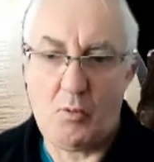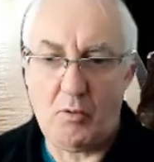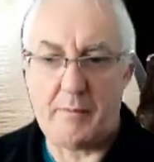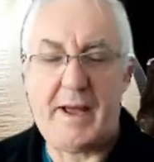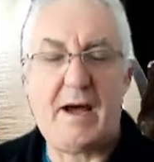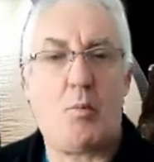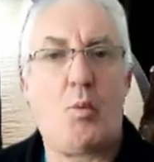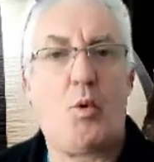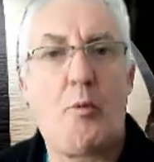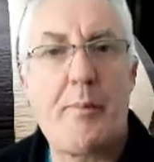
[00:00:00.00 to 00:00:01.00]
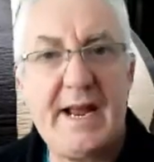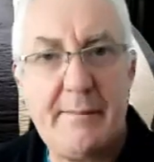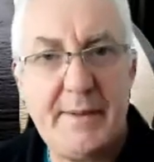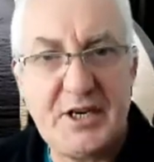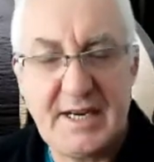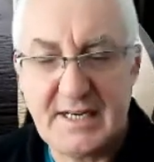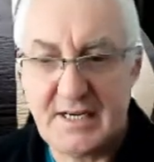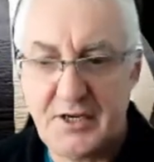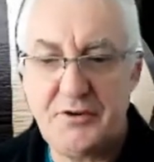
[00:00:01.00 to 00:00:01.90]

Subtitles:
all about warping images